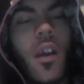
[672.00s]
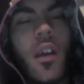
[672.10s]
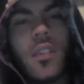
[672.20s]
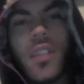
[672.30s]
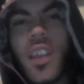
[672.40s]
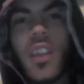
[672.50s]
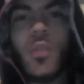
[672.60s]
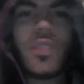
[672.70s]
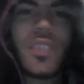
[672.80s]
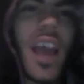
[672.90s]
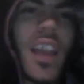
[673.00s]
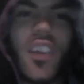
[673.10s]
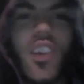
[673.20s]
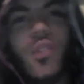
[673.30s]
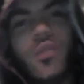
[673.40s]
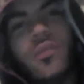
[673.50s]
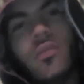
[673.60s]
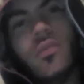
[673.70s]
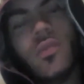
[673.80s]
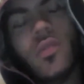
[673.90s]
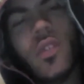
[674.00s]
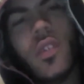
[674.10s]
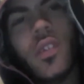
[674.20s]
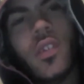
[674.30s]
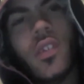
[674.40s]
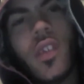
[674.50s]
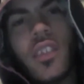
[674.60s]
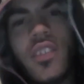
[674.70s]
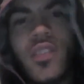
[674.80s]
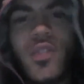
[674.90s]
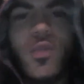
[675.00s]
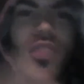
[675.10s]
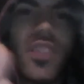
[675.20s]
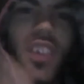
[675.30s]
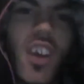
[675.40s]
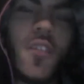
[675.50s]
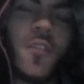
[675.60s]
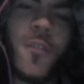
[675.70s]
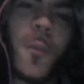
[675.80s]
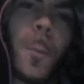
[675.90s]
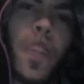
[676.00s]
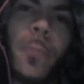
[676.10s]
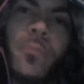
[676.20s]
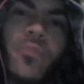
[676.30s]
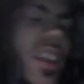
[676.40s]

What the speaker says: Then it was Calico and Sue Surf. Then it